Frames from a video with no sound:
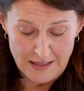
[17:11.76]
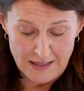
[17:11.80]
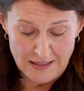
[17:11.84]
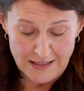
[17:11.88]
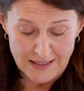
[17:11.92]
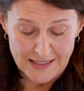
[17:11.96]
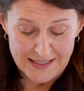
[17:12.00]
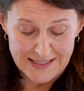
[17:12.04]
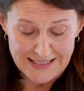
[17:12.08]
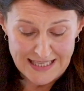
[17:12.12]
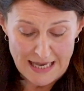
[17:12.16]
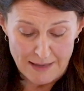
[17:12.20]

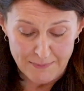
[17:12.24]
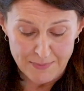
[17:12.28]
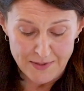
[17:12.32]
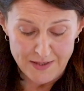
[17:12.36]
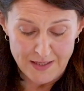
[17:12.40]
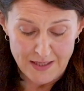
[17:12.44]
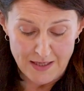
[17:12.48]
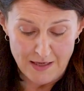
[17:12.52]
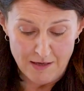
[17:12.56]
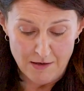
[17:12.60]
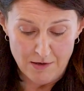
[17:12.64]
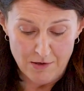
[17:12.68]
and
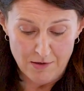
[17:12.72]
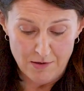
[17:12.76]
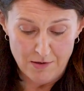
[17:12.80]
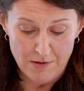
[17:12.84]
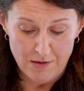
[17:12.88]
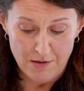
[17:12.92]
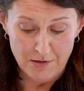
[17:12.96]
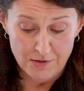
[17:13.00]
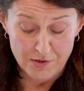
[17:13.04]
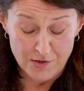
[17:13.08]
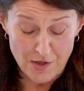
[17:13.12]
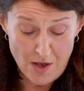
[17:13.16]
accept the
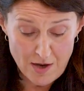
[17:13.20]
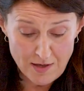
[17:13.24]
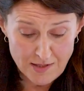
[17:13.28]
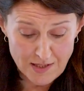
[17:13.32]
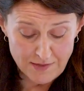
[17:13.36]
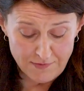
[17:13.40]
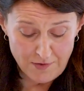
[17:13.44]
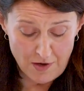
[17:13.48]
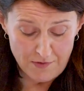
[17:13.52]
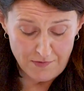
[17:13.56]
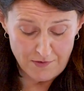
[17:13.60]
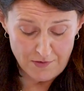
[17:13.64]

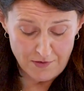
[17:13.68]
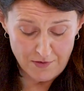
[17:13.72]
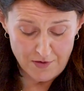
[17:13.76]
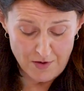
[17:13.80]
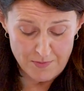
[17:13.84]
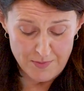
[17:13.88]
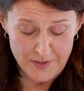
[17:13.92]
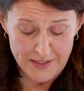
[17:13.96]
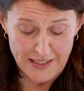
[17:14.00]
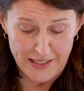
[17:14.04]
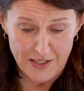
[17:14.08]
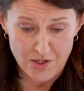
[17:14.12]
alternative offer
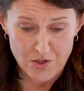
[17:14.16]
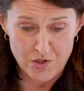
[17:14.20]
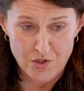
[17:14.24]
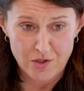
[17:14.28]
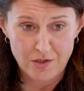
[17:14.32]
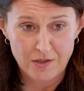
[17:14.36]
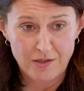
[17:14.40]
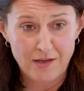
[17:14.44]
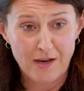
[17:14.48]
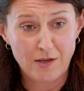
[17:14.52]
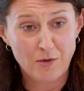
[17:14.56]
accommodation